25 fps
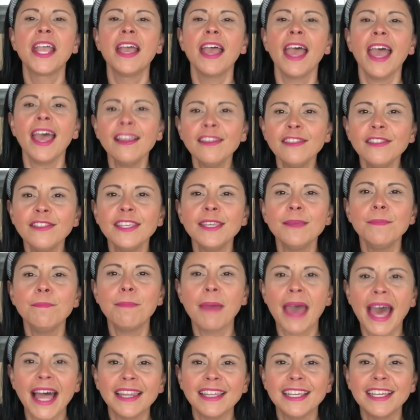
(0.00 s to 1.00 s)
healthy,
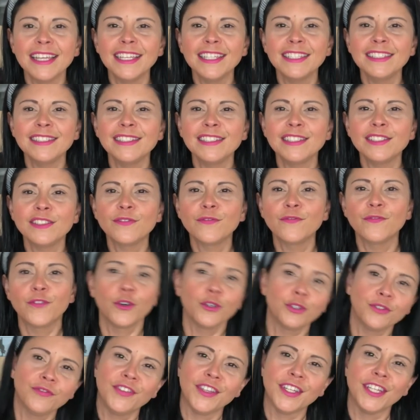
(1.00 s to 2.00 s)
balanced
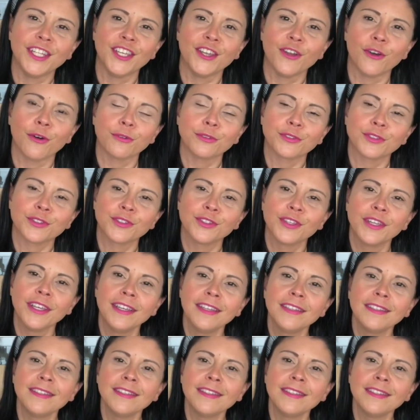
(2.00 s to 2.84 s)
food videos.